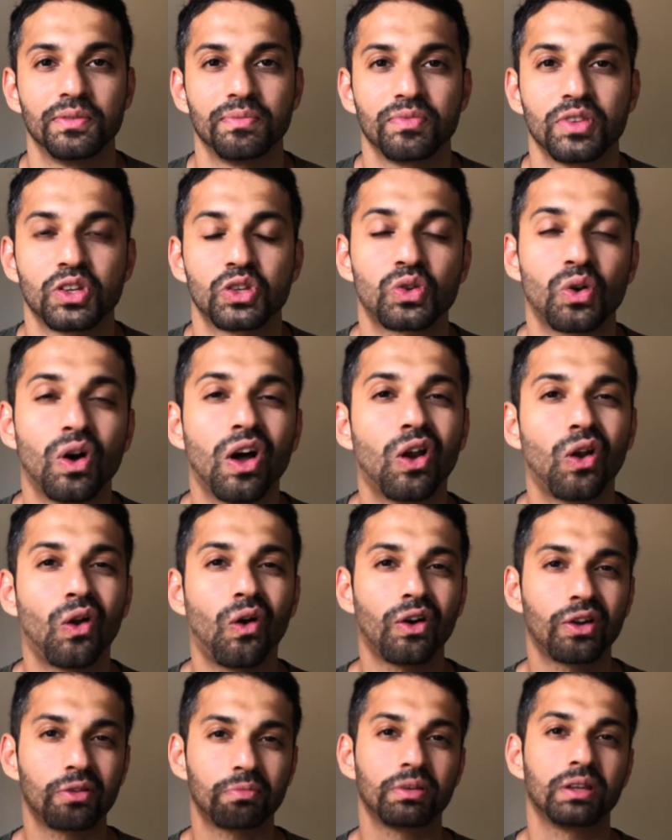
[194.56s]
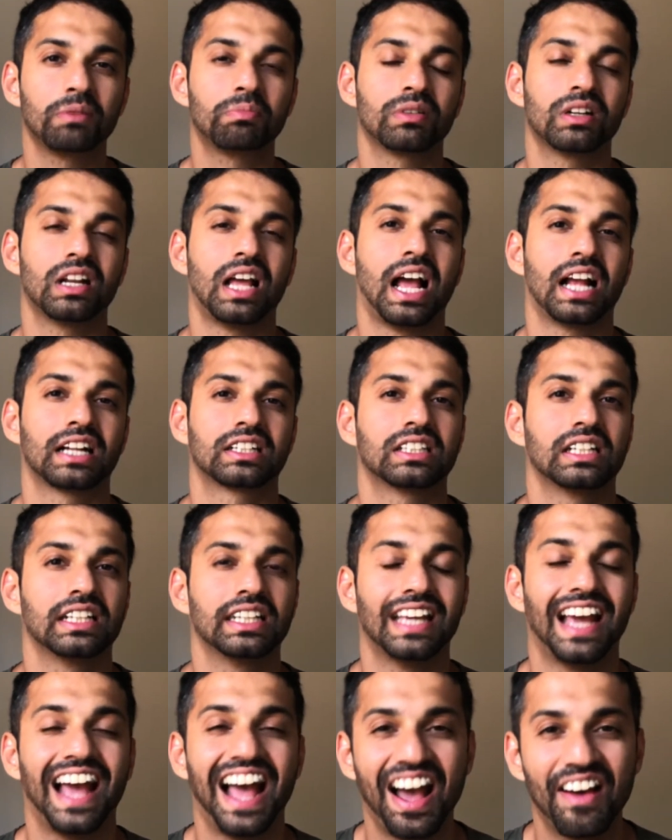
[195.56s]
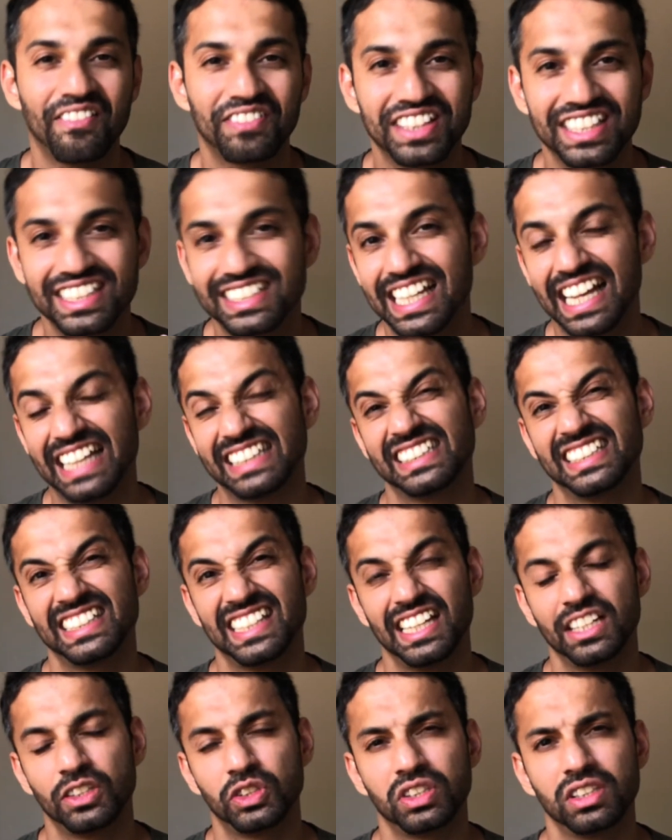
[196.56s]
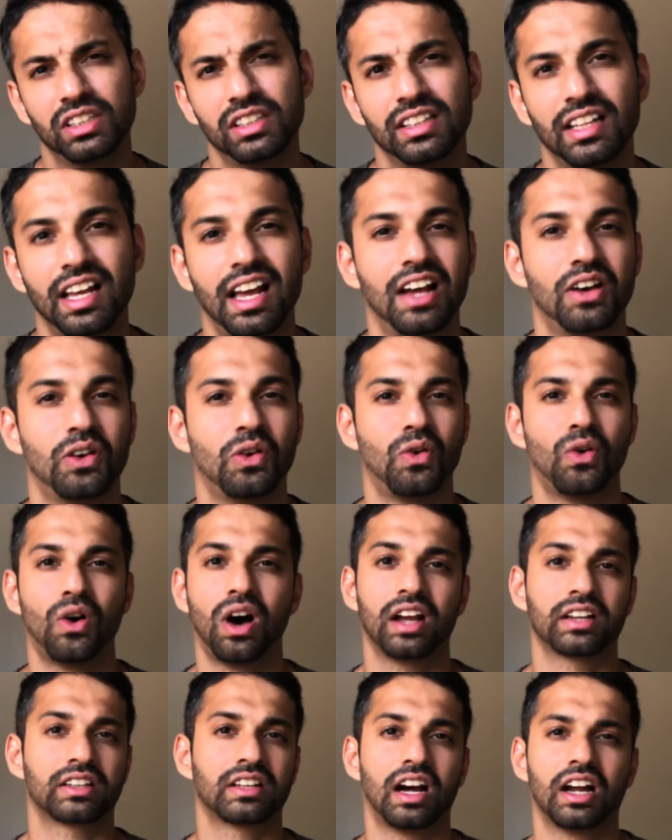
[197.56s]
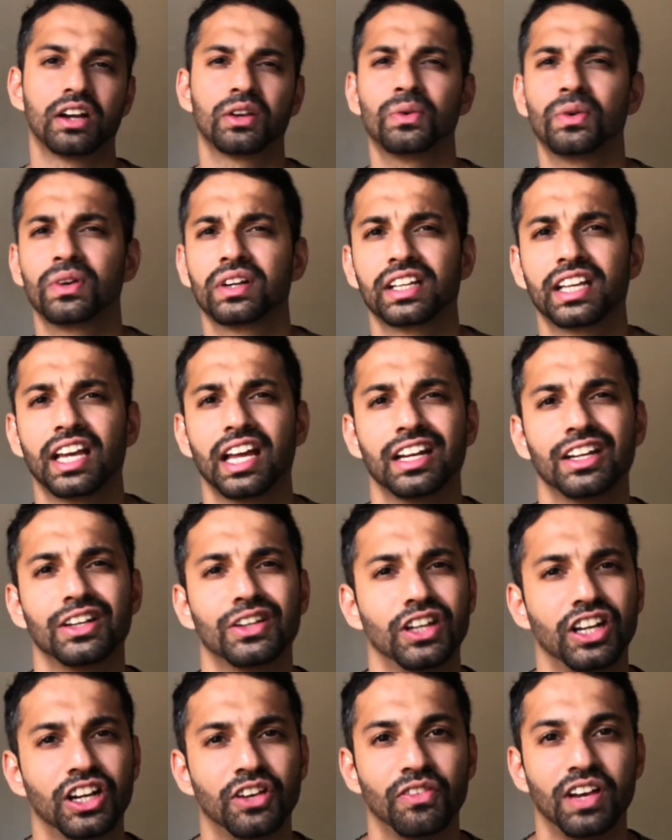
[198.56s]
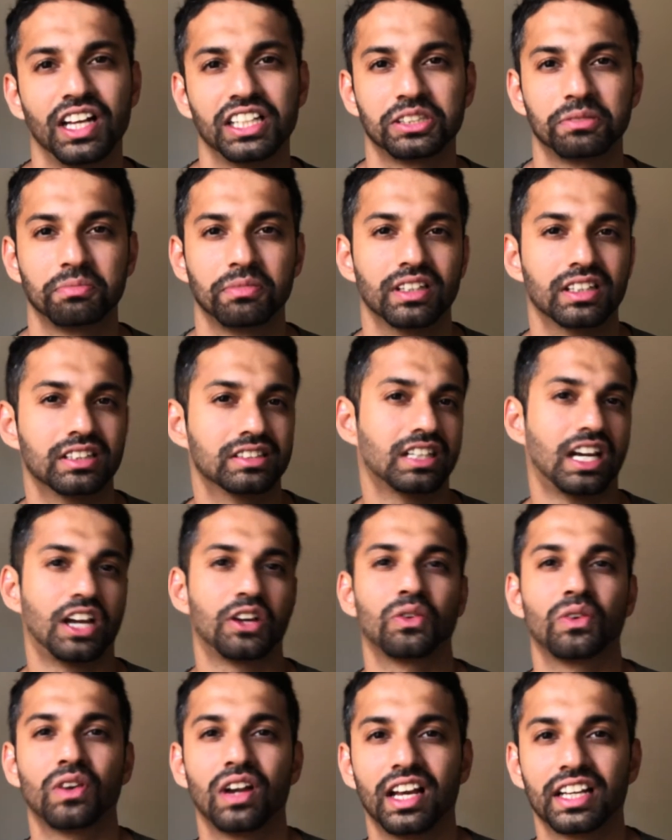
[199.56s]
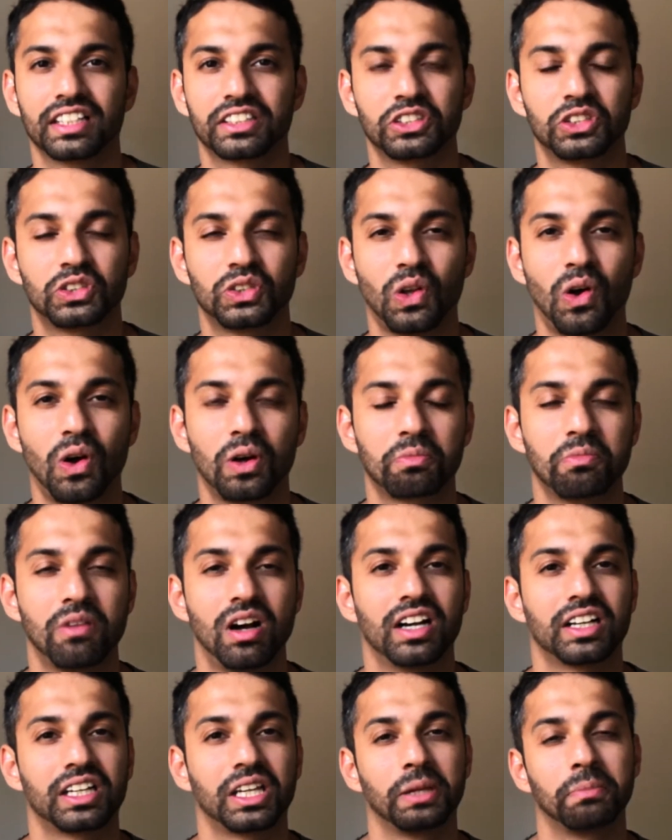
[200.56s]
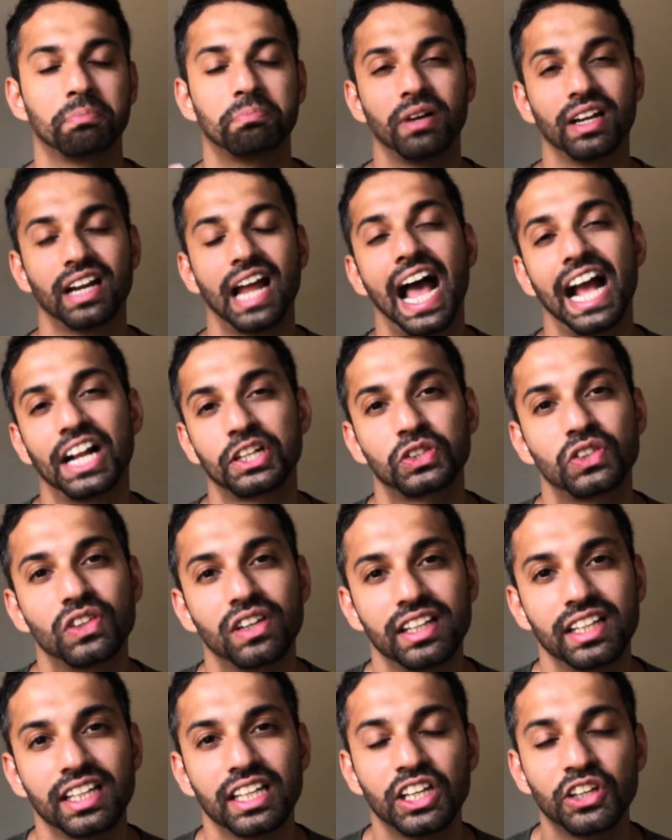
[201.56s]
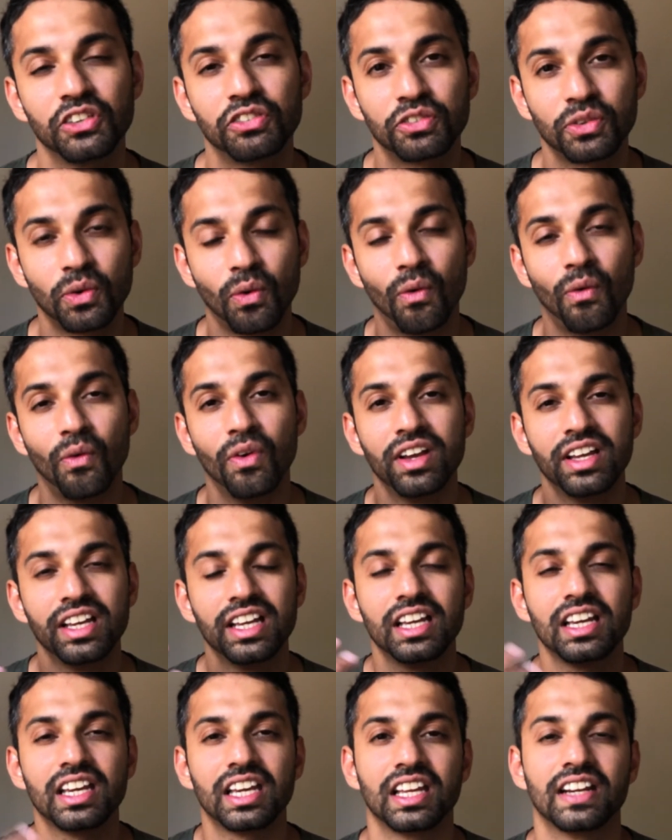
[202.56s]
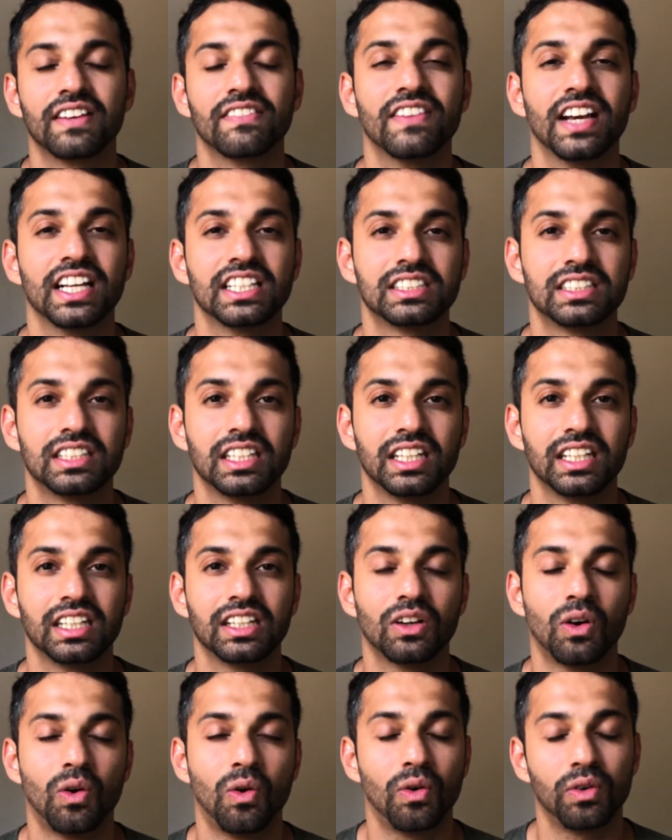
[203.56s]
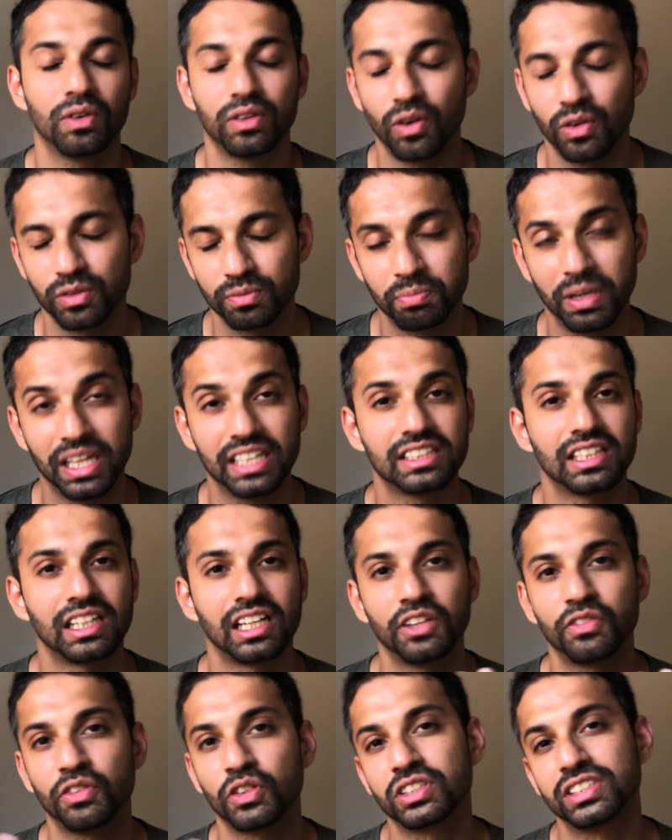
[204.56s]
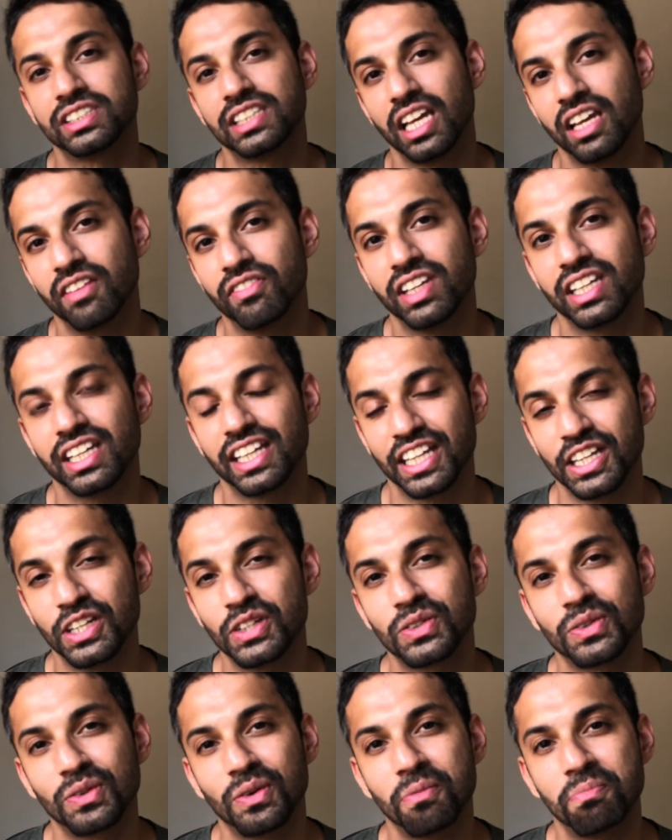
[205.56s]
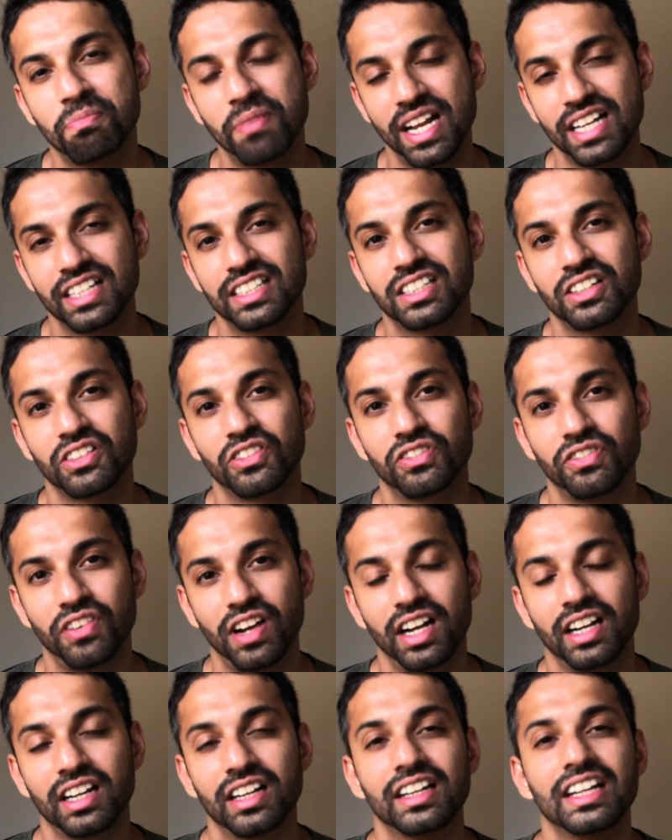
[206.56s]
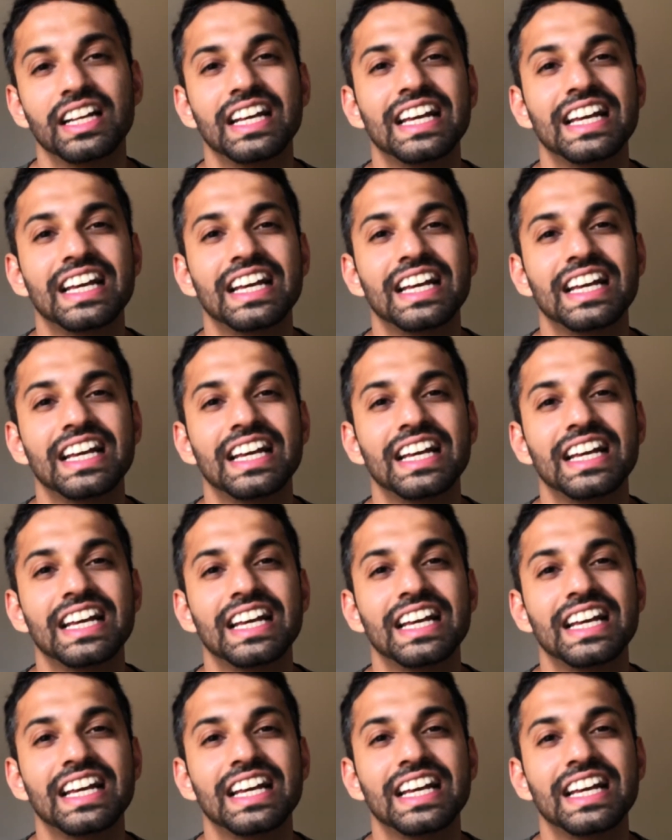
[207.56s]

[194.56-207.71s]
So a lot of people actually have this hesitation that, I don't want to get in investments, I don't like the stock market. But actually, if you're investing or basically if you're saving into a pension fund,